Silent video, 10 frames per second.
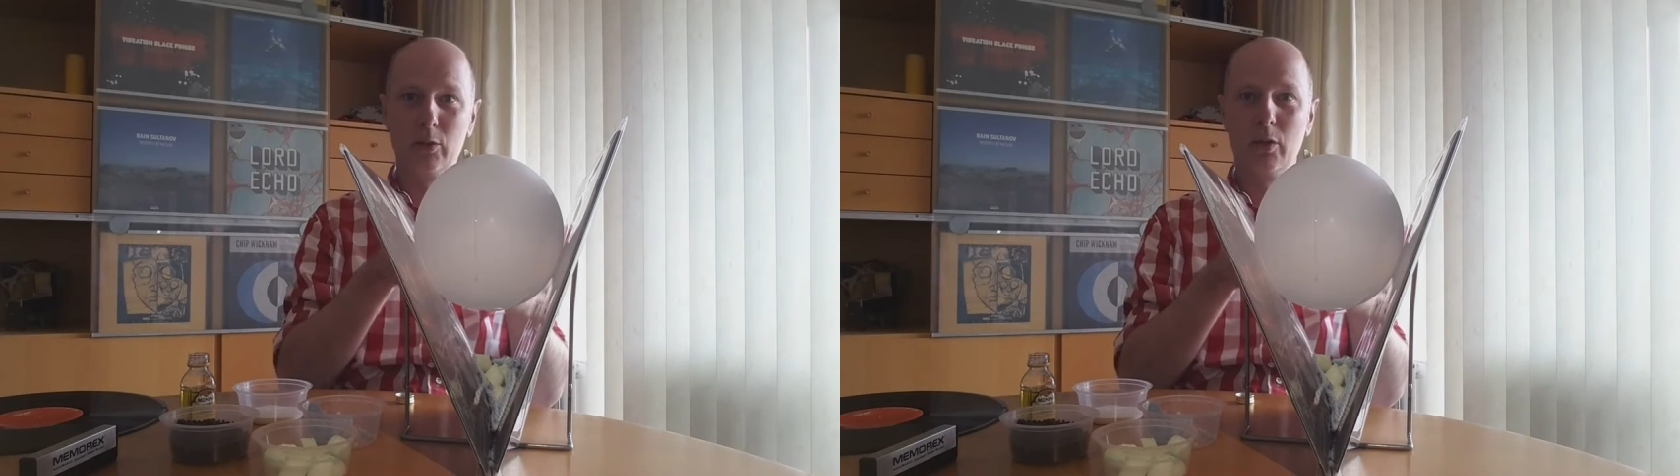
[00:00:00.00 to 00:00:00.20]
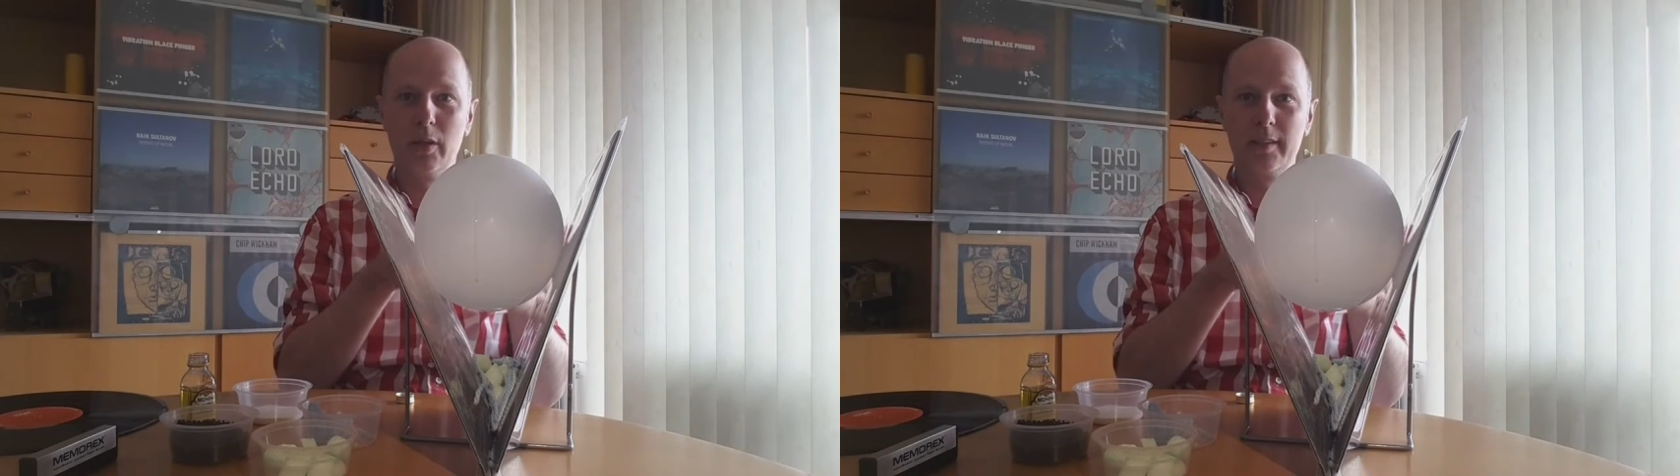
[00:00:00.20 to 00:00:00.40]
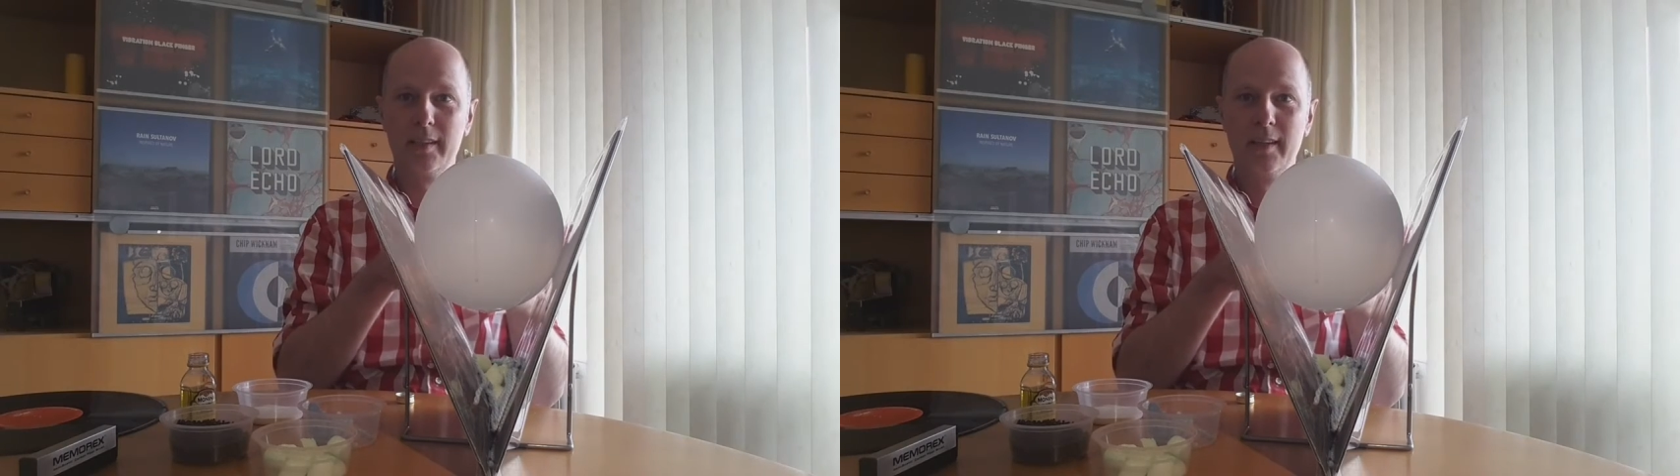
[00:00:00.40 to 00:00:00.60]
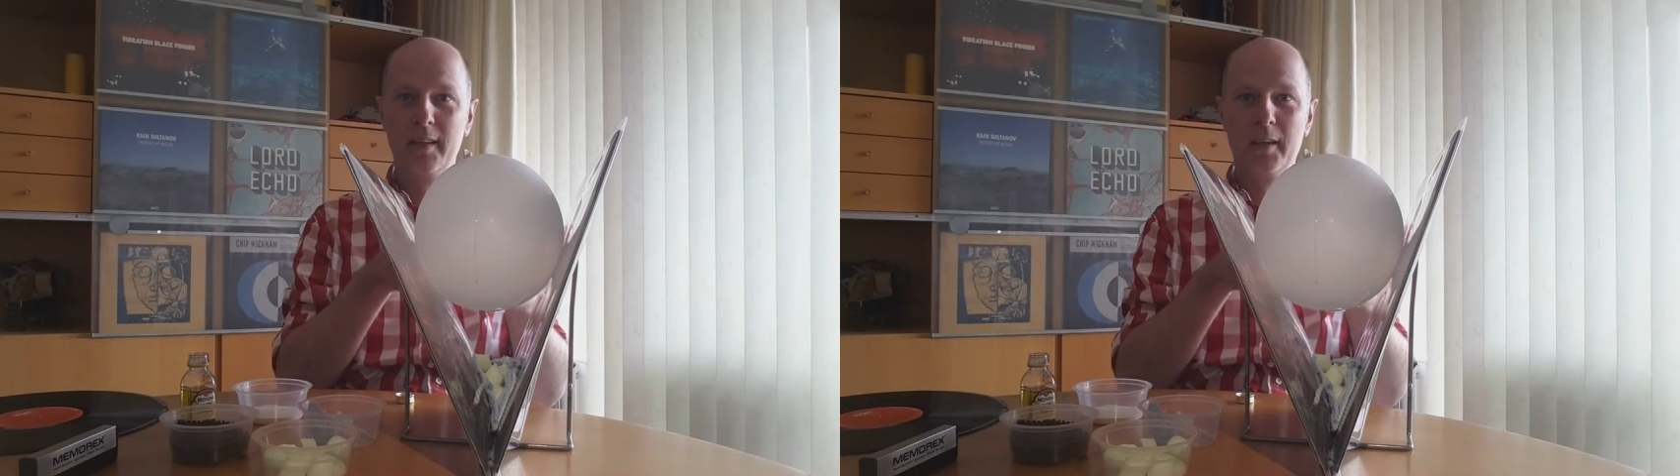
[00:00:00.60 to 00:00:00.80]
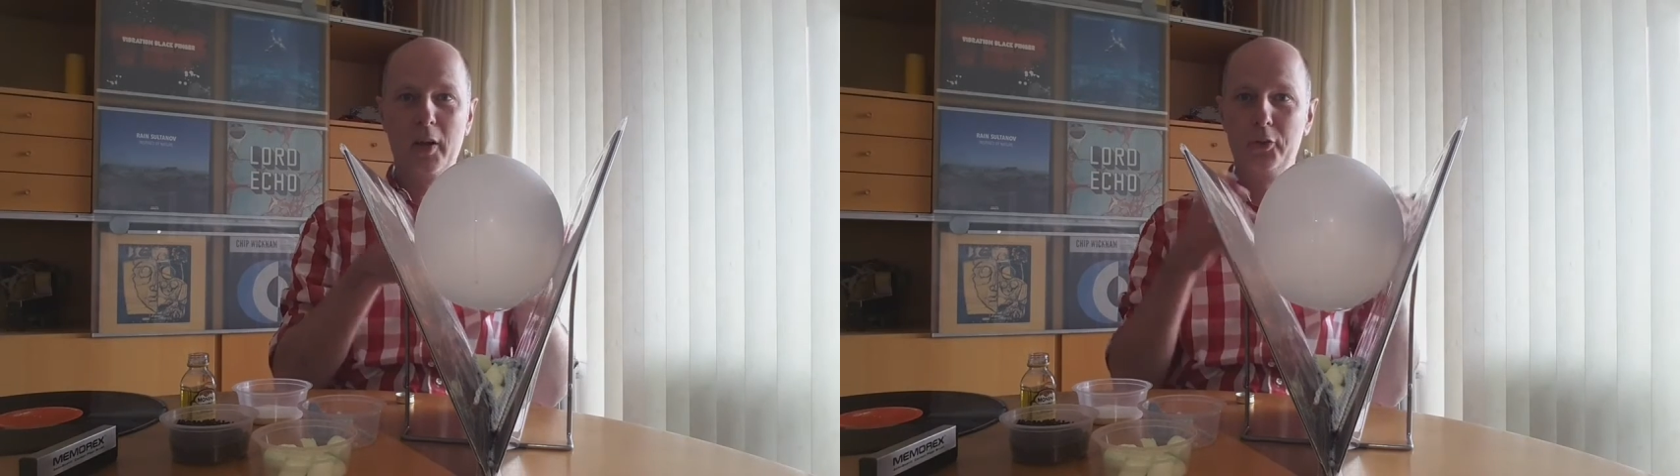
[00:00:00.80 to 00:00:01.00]
to get
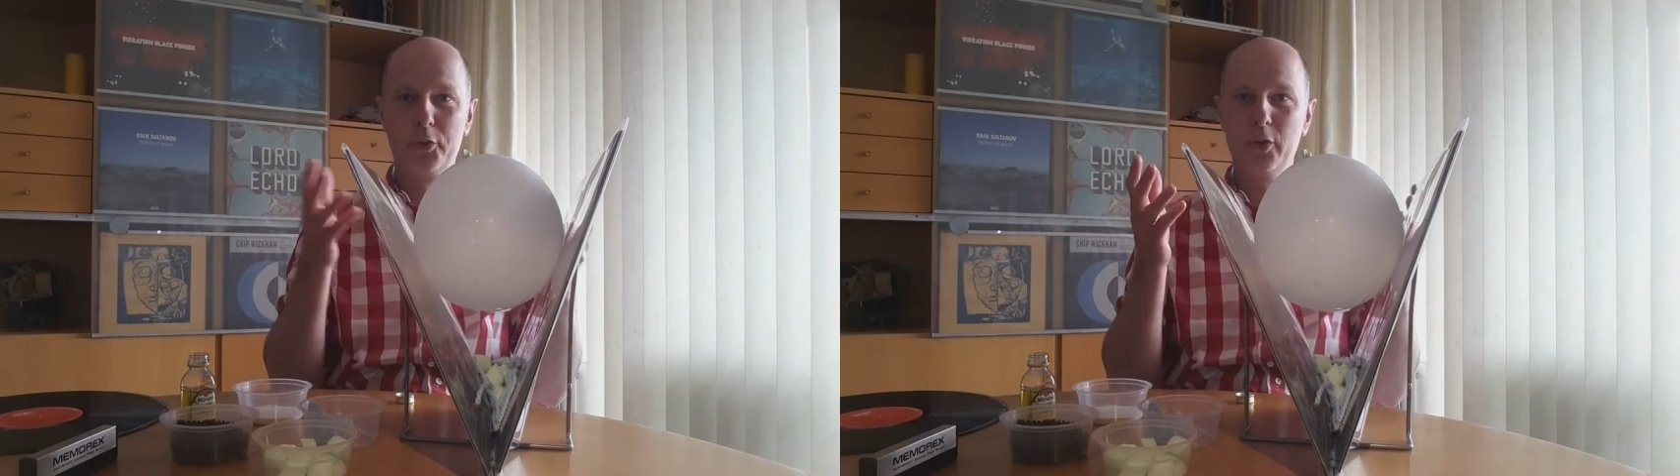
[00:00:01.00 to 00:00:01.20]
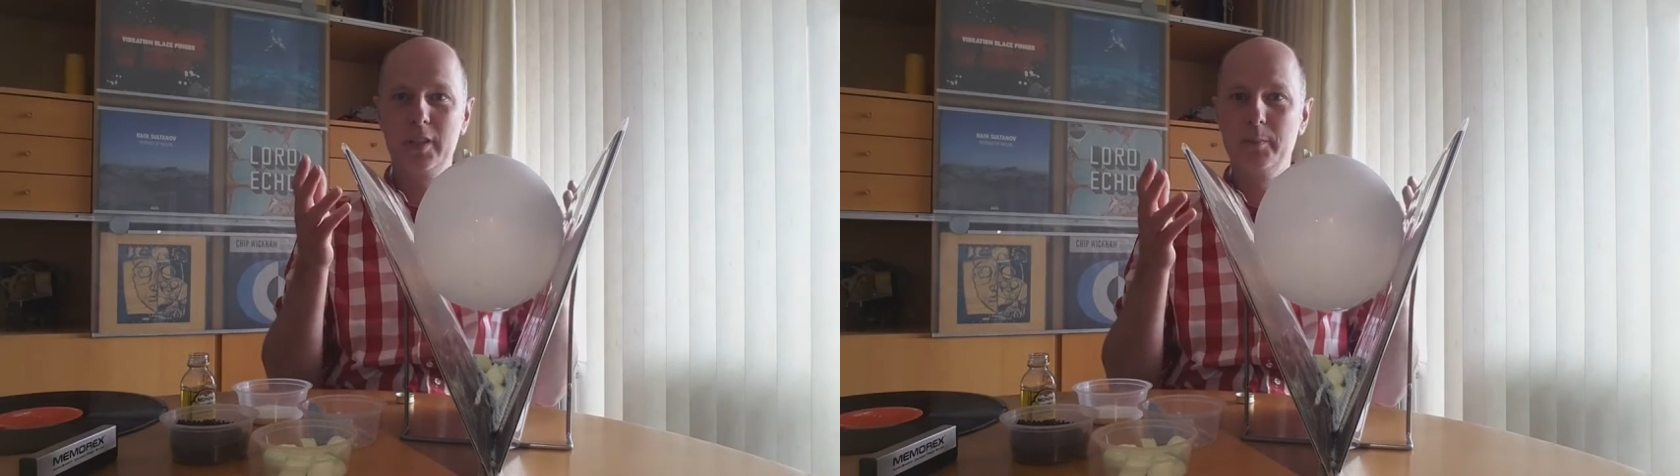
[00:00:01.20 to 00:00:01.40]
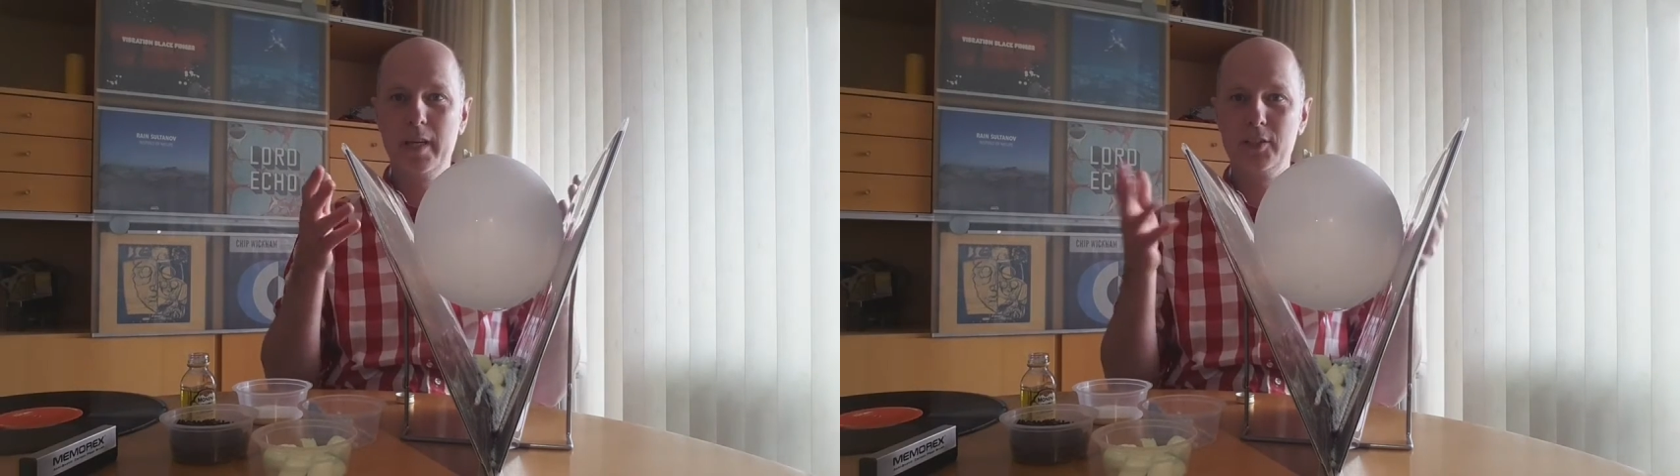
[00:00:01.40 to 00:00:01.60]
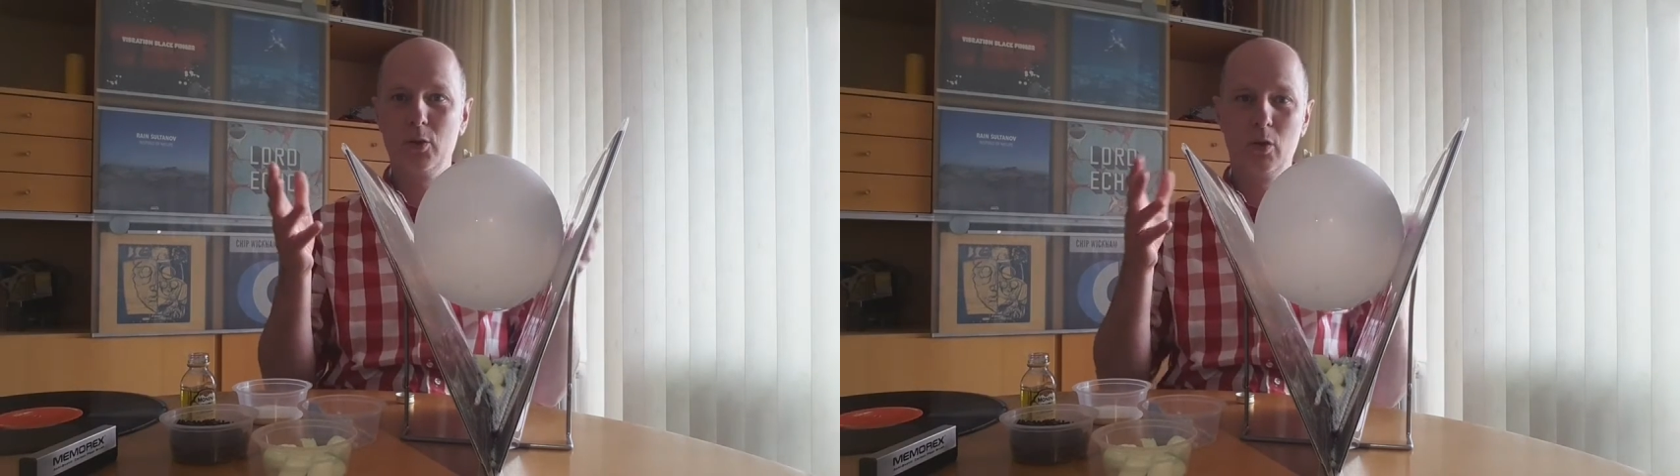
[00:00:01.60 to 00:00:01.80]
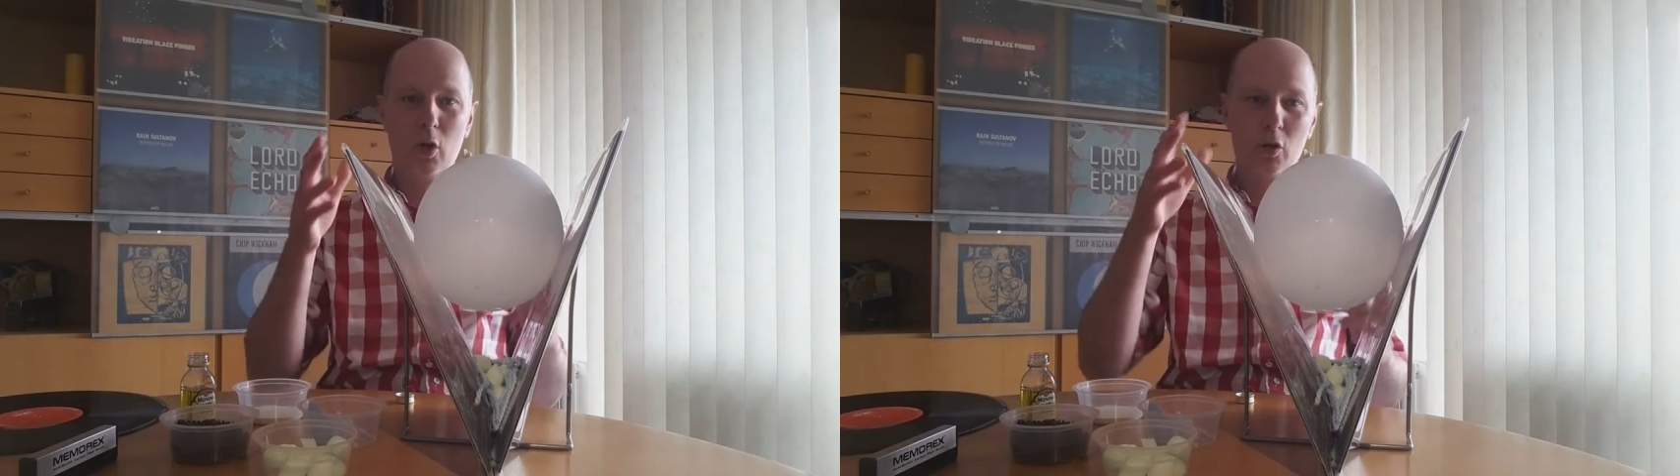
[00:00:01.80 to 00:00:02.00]
a dirty mess all